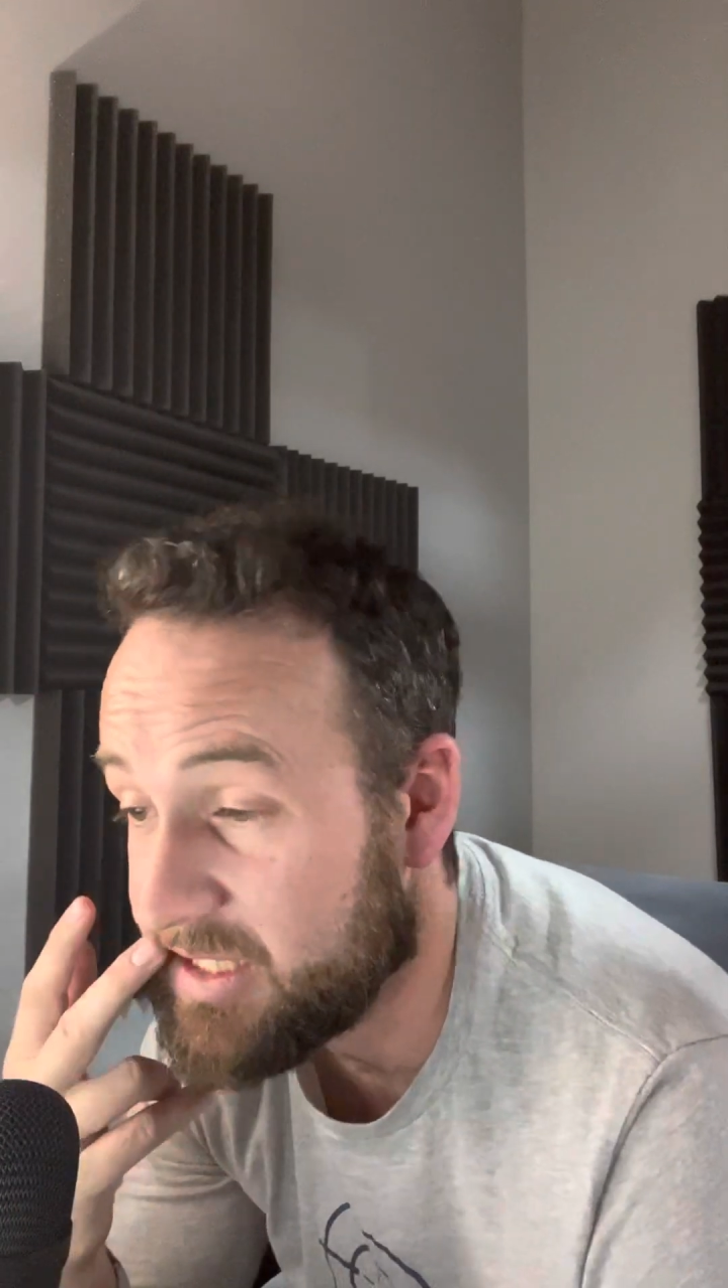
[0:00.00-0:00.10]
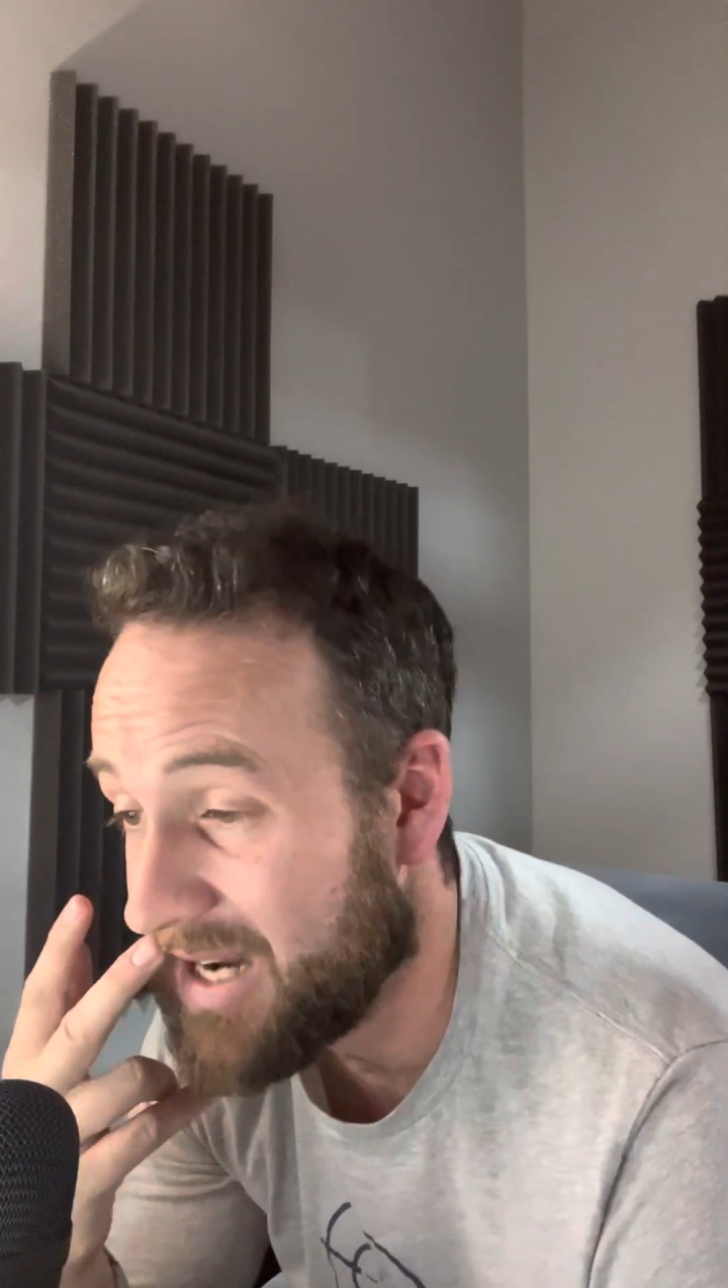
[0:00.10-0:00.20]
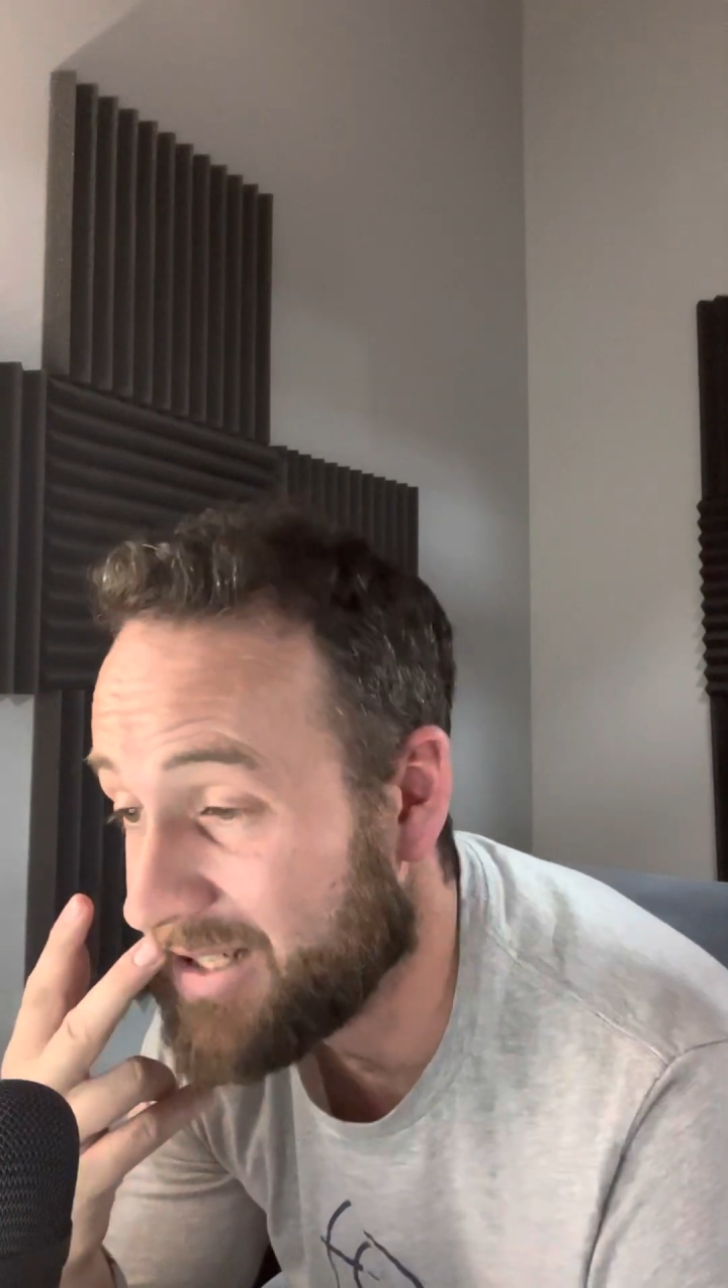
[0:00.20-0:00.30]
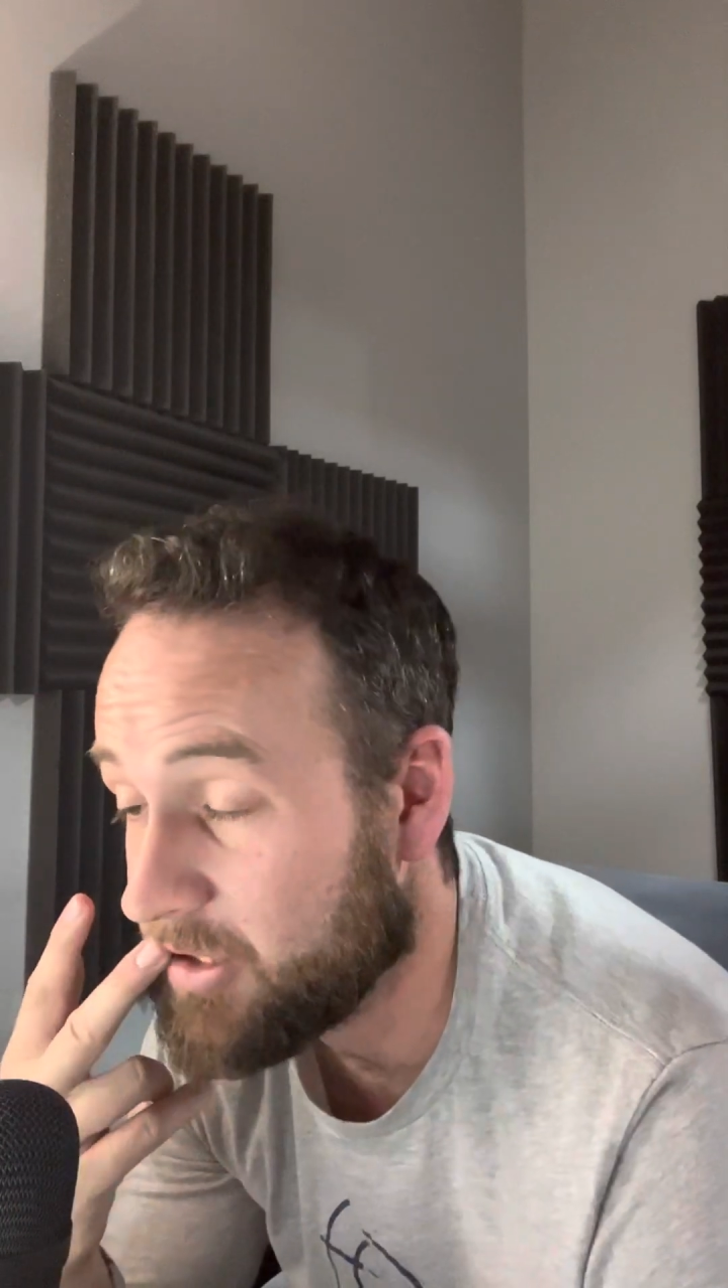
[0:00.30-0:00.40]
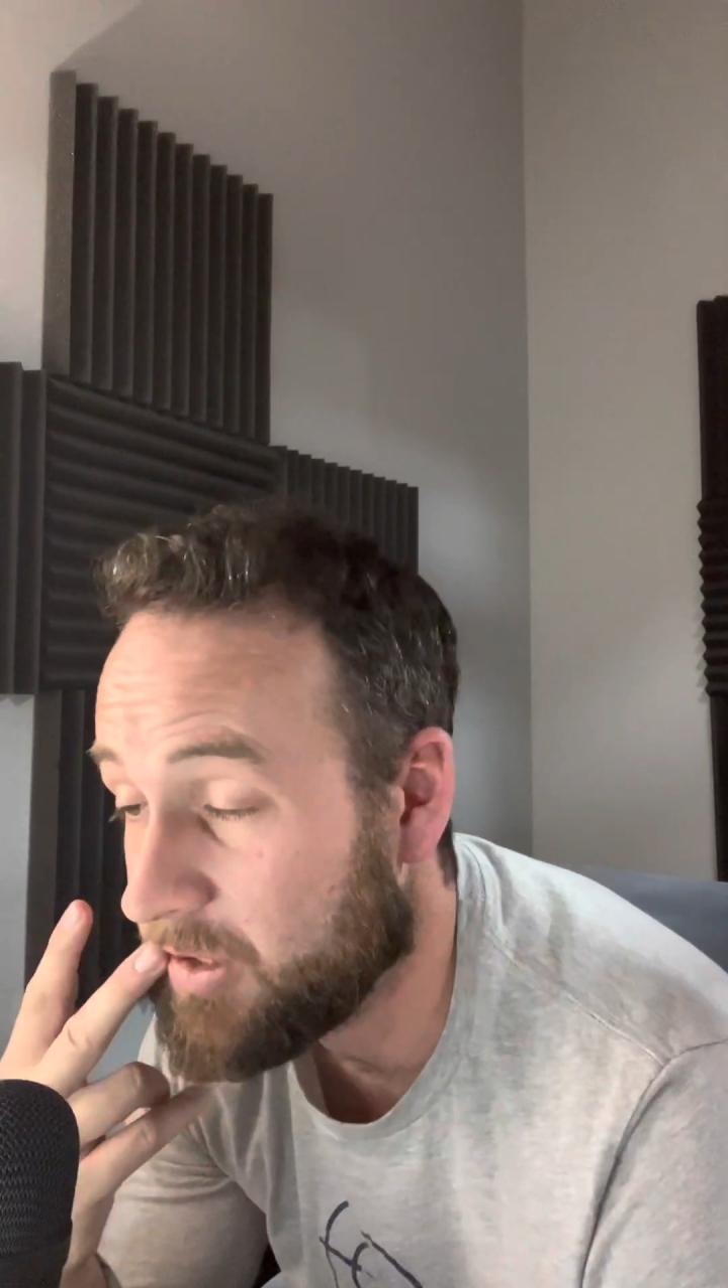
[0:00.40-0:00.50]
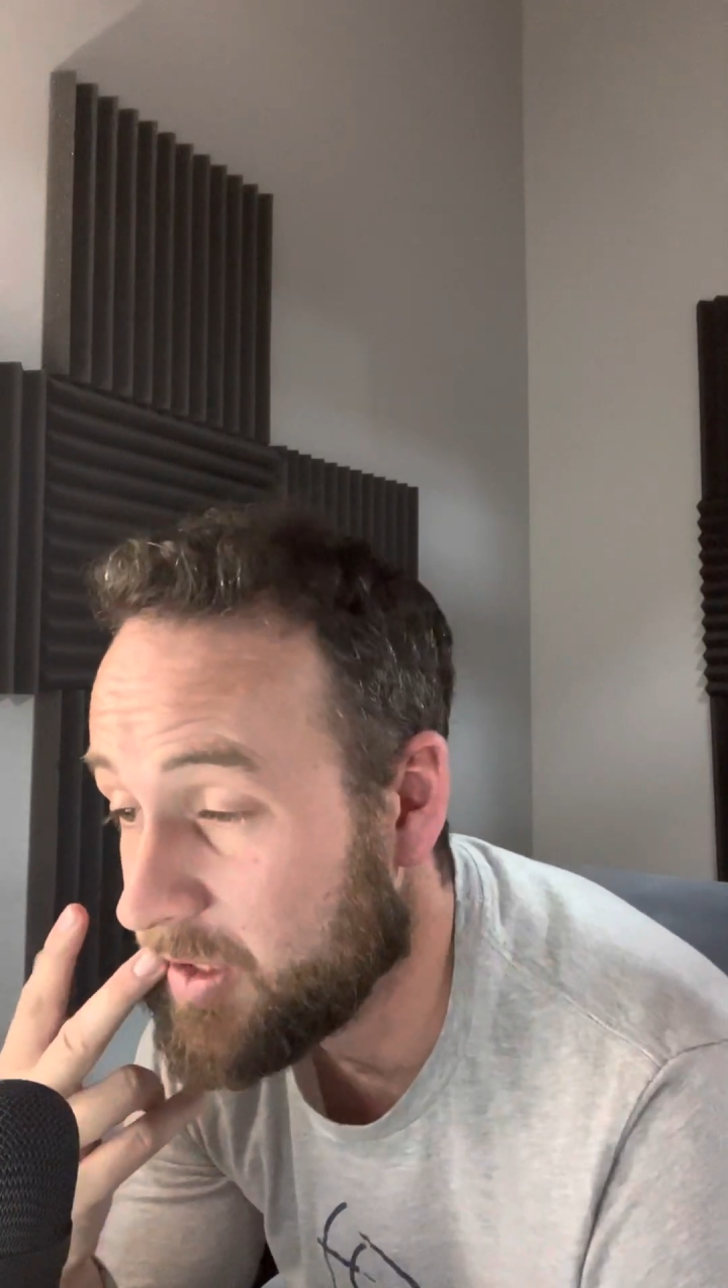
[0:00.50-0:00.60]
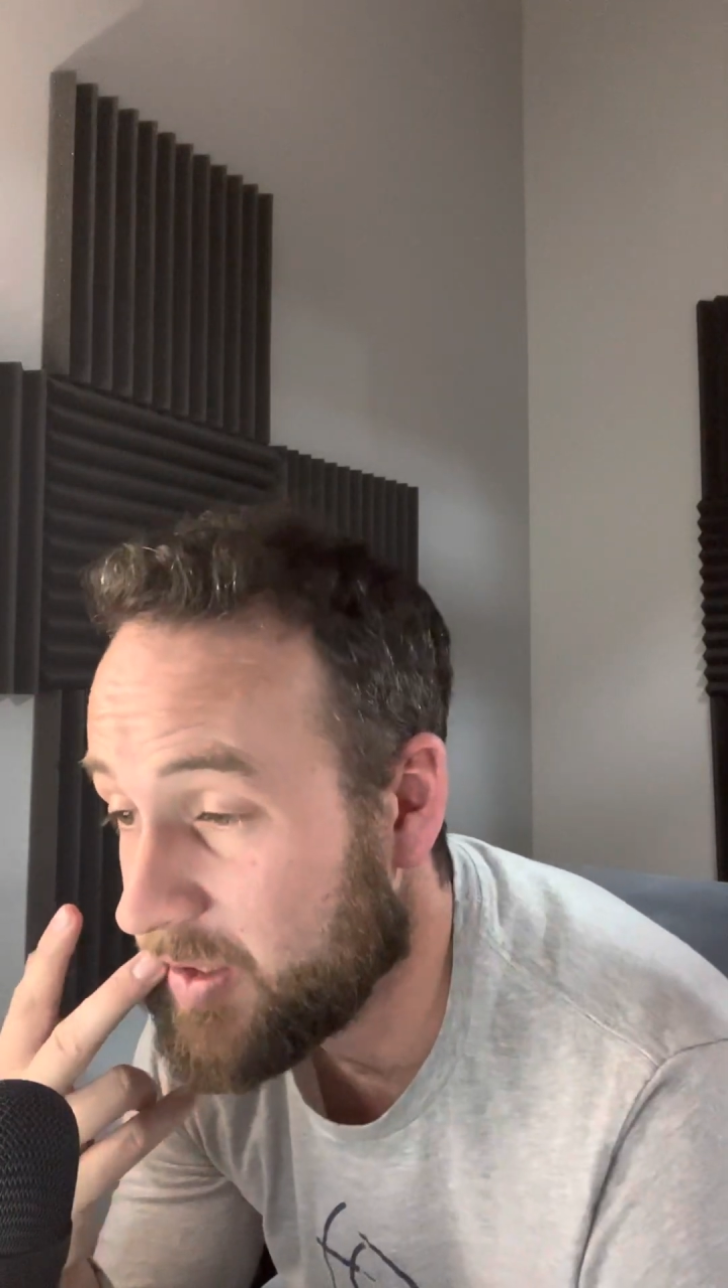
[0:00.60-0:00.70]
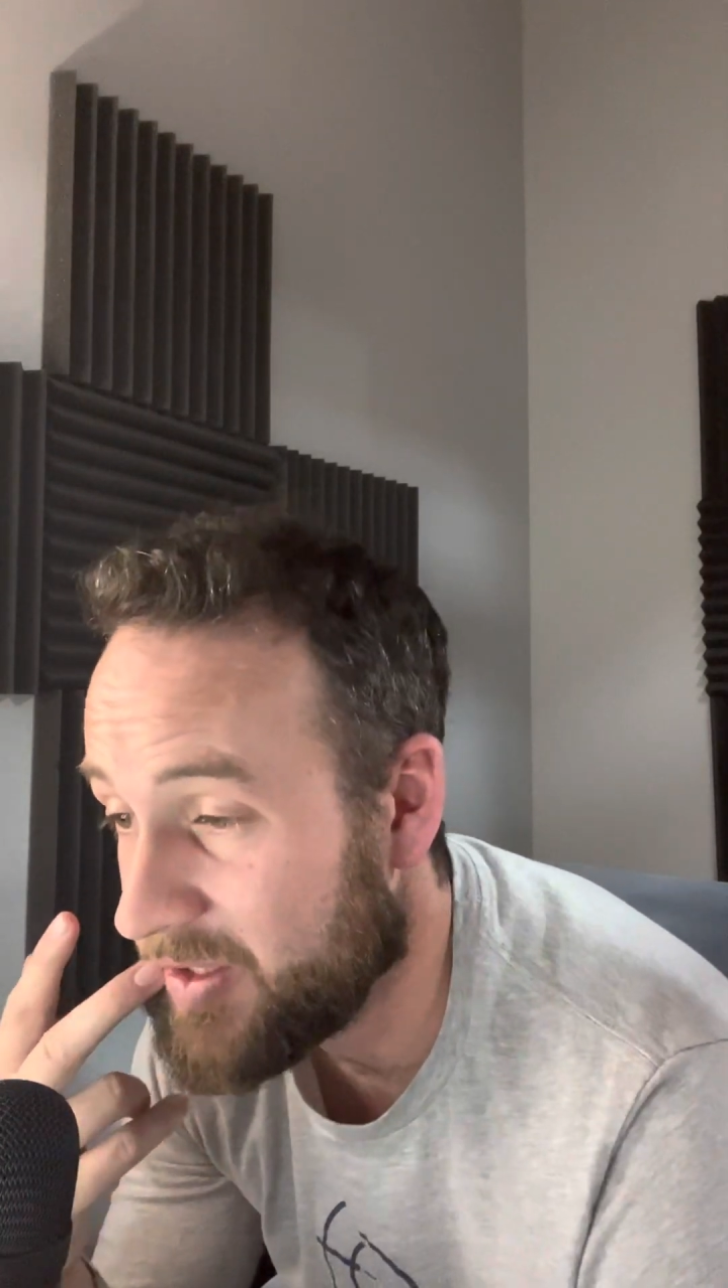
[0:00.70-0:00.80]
tan color.